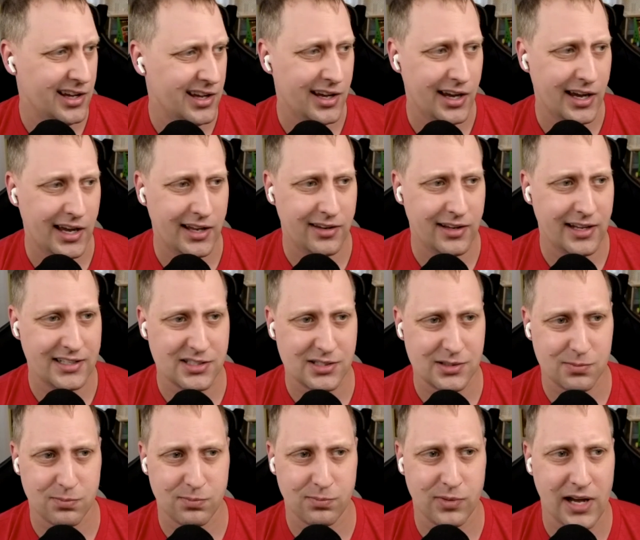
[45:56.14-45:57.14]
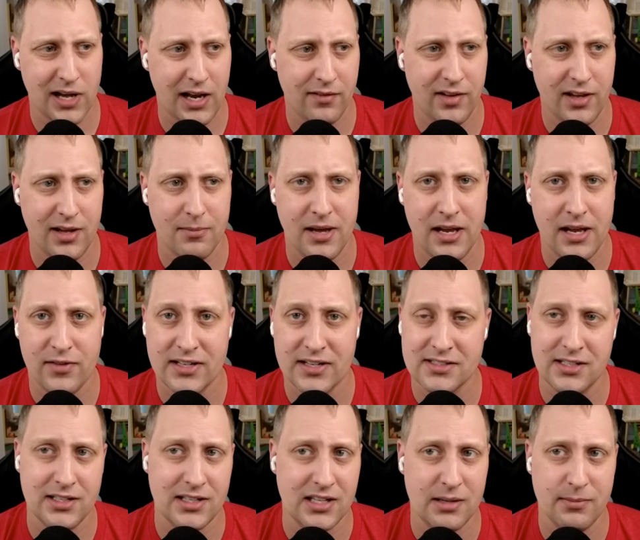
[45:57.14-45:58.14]
And that's kind of it, man. If you guys
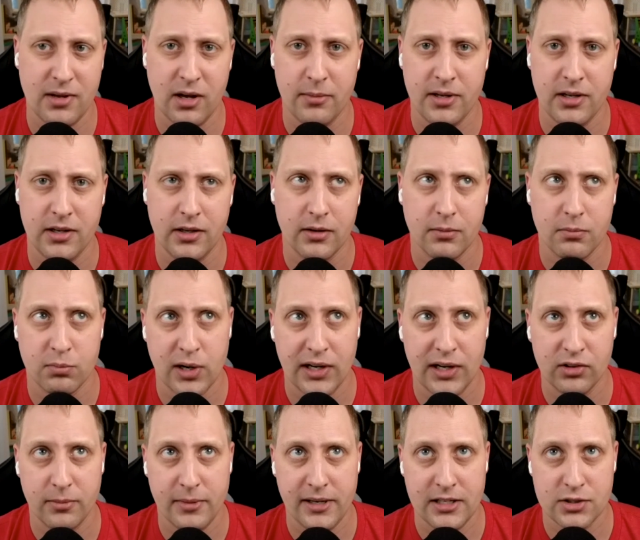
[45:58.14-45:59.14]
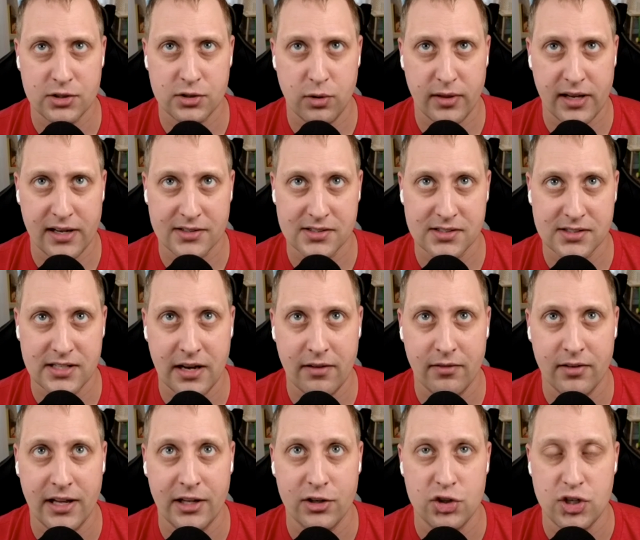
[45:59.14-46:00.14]
need to email me, Brian's Lawn Maintenance 2007
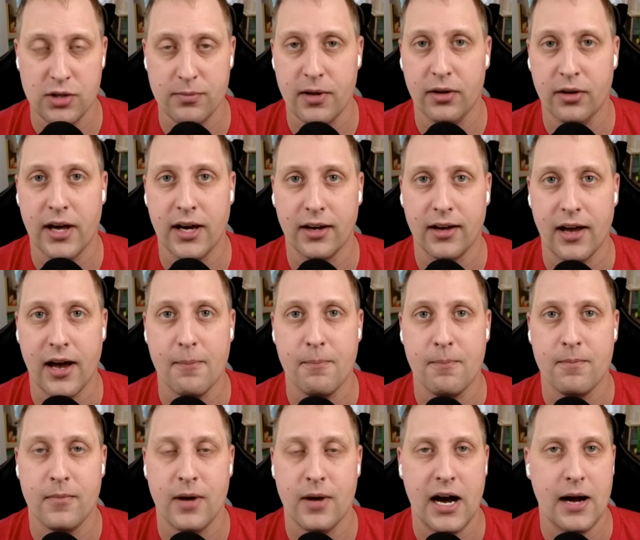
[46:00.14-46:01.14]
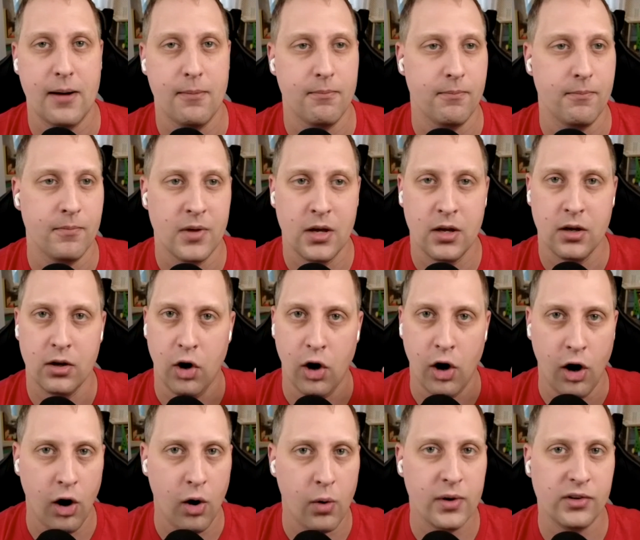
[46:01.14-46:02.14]
at gmail.com. I'm
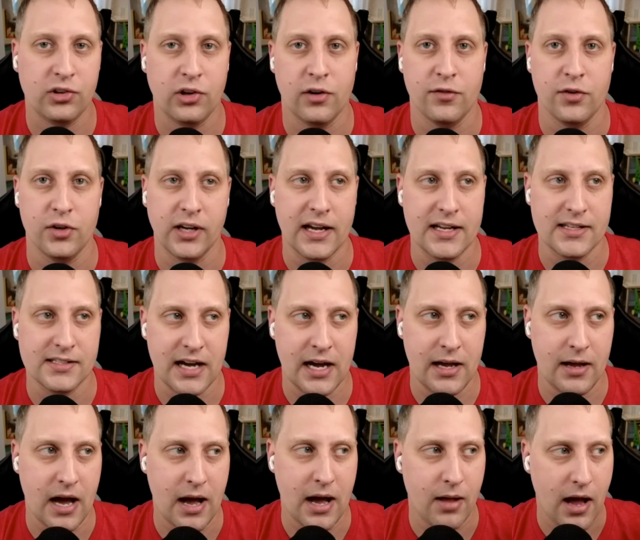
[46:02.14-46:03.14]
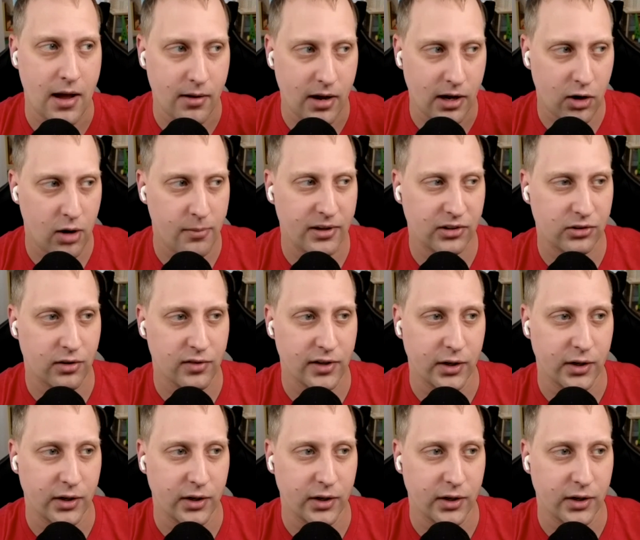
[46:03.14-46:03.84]
always here for you guys. I, I, I call myself like